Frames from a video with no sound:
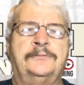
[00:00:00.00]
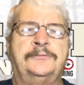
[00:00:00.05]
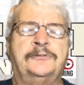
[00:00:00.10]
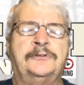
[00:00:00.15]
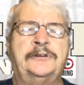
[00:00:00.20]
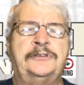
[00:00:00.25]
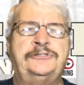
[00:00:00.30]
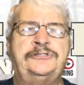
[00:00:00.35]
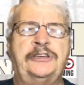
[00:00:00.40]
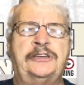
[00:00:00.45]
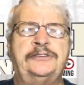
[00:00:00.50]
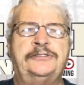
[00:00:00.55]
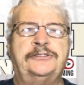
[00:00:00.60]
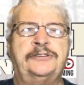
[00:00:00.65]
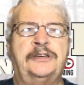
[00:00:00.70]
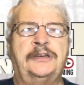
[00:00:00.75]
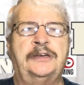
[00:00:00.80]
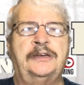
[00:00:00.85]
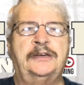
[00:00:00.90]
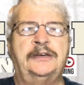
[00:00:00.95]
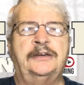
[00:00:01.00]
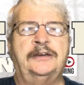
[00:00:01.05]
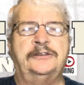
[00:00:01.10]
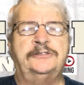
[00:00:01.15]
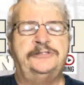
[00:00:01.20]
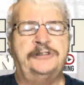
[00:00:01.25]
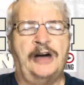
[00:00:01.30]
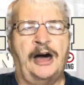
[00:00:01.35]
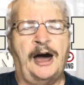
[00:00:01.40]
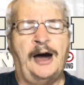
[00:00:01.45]
forensics,
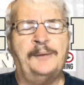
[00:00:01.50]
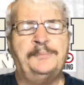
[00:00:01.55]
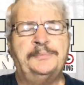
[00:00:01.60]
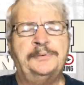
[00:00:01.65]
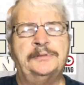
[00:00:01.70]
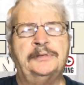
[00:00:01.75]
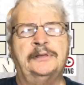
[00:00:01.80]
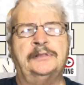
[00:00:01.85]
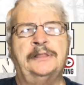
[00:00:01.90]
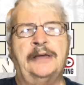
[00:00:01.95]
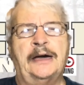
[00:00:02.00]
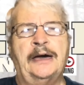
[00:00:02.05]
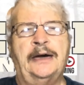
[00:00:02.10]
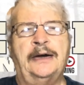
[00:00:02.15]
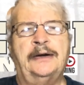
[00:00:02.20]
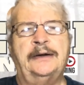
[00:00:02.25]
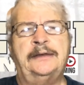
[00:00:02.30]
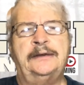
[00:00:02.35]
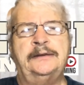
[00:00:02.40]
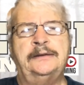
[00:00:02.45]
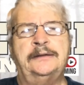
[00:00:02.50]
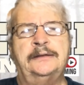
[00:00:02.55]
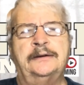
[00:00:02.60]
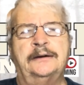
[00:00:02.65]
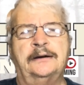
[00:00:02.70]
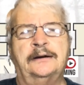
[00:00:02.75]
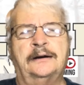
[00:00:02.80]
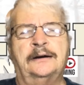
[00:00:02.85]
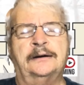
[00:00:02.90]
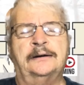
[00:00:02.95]
top of the line
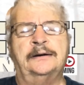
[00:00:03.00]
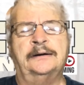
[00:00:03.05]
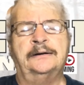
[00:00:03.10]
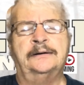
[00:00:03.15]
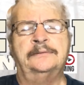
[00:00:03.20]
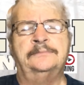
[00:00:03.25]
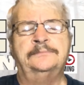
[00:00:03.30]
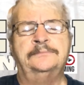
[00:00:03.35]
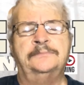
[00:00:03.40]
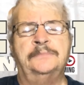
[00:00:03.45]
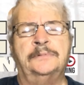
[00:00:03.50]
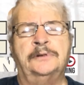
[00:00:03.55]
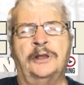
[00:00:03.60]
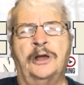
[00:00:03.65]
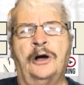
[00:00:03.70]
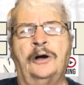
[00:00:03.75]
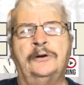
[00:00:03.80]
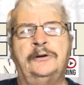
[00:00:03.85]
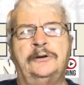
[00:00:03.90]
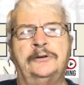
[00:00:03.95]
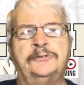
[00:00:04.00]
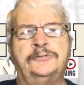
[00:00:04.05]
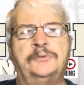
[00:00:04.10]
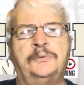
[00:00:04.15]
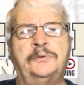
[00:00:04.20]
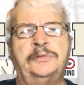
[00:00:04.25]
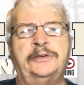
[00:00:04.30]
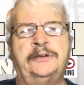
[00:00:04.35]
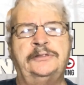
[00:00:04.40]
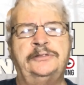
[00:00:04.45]
lawyers
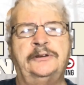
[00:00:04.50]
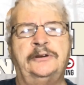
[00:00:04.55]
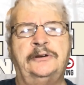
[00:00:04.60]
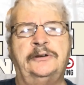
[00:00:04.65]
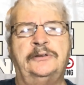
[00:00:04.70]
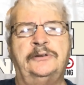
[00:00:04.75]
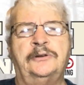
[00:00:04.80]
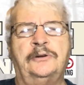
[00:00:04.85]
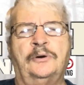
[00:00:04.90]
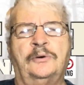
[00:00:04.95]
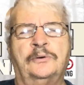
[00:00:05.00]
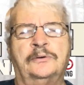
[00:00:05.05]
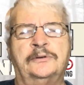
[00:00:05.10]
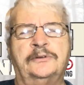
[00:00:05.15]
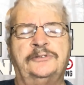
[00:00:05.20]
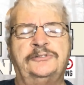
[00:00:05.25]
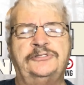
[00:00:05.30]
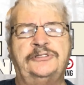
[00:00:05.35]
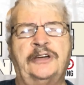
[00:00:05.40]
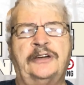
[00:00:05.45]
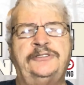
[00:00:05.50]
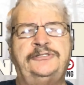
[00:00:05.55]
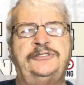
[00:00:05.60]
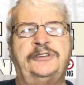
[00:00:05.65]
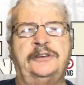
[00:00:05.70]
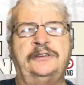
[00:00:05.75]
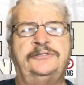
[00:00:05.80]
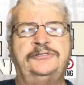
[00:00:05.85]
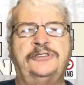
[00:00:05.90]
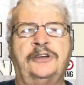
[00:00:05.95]
within their
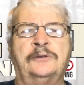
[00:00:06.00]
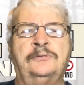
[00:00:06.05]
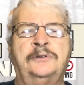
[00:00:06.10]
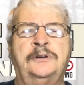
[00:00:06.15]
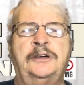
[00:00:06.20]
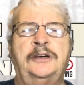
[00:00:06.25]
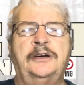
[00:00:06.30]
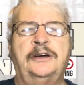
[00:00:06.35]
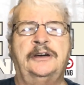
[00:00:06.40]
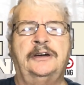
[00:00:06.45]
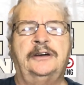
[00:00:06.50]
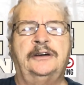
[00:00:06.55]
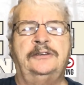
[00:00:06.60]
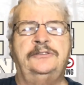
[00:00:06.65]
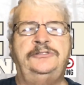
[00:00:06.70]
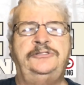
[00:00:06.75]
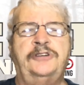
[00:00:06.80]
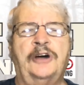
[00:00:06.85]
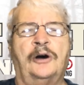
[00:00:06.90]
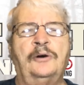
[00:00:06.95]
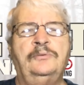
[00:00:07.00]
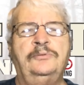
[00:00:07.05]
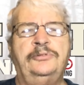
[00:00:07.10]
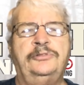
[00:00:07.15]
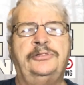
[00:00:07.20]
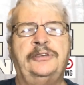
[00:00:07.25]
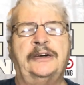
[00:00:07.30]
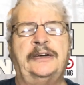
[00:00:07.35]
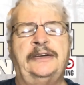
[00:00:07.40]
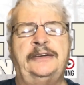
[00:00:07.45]
organization. So
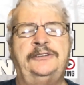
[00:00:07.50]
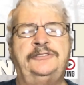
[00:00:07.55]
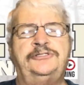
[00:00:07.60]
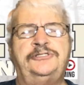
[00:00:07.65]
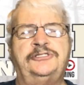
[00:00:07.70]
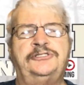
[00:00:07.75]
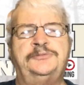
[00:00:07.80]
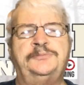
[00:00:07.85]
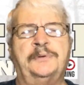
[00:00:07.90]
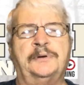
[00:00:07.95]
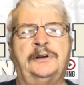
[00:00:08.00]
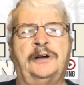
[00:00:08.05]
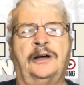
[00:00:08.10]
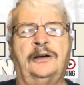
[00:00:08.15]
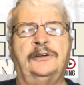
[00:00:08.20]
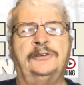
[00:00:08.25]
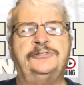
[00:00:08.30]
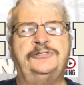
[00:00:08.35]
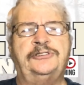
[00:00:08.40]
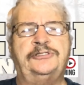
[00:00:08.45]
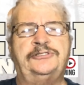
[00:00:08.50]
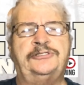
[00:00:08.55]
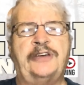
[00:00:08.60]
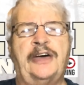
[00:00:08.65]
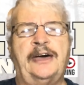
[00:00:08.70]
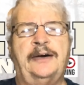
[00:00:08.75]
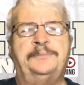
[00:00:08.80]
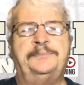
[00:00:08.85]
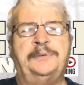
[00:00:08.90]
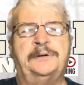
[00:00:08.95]
don't think just because this
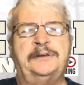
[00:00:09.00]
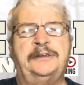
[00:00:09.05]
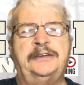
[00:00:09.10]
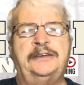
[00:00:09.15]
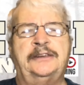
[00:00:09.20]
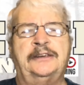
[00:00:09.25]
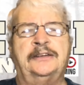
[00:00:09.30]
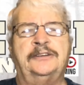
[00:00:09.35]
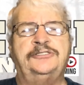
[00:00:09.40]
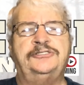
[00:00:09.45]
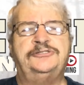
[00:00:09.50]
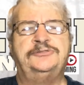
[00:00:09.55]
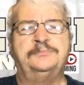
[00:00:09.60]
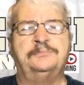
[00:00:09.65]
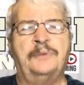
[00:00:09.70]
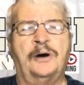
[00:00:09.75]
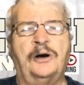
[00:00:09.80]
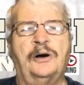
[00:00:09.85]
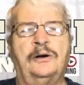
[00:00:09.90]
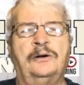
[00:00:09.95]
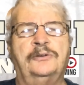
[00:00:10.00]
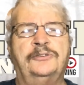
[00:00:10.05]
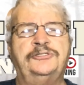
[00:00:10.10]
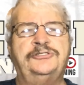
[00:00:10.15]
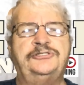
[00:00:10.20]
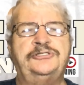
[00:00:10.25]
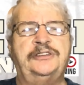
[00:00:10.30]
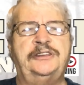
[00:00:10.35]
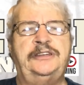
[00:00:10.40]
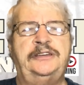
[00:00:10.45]
happened in a small
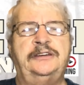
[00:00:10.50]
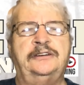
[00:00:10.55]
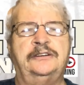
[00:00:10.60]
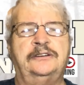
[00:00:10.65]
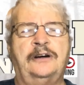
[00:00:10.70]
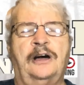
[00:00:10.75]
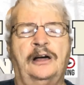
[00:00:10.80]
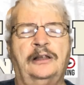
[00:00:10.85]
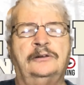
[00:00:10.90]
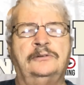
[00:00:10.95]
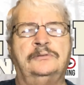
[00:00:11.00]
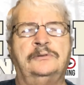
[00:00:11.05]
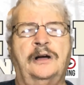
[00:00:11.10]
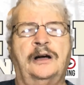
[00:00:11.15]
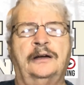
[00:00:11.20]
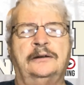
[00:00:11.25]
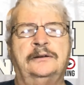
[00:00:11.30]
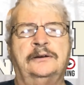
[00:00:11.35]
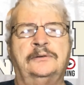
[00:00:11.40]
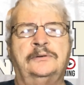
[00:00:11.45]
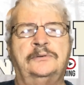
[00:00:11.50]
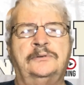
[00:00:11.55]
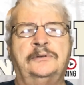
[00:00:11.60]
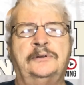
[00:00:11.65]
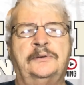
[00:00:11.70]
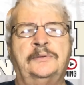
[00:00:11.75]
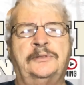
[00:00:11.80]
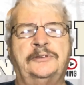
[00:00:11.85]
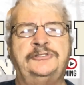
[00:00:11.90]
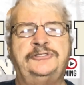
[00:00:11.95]
city in Colorado,
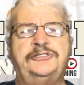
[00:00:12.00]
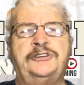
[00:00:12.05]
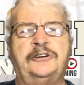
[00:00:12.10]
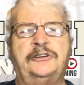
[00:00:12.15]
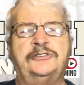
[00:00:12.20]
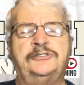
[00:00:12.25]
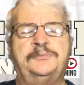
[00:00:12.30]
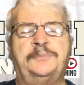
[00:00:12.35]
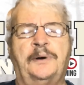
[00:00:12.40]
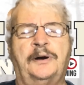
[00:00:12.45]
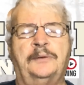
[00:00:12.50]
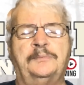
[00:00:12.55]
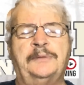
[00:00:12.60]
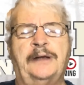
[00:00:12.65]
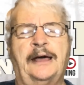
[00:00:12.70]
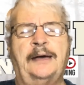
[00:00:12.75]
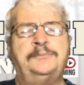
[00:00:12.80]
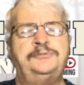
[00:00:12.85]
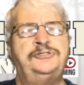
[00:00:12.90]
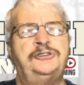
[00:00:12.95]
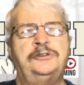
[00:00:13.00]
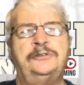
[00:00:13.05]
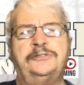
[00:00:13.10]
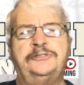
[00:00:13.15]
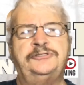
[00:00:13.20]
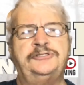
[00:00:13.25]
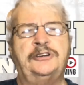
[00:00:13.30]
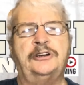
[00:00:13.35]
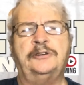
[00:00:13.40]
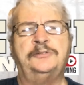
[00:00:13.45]
the sheriff's department, I'm sure the
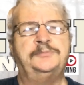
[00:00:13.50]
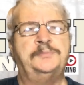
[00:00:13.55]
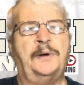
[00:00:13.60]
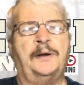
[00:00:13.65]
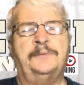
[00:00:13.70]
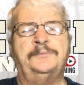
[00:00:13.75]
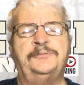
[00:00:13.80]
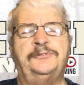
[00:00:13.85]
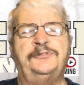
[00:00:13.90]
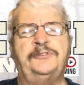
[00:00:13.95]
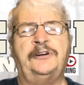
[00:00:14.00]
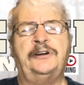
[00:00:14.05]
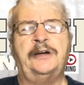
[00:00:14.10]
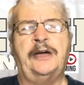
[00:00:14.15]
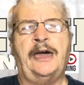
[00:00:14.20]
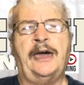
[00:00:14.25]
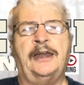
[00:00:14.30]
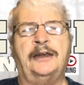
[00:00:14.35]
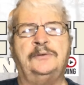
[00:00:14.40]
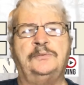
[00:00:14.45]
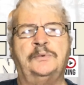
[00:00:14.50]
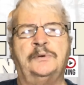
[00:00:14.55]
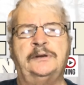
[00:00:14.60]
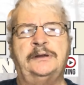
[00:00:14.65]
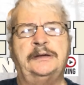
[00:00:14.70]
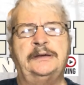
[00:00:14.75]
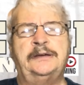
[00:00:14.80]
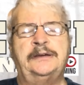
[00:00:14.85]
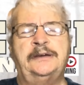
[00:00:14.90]
sheriff's department is very adequate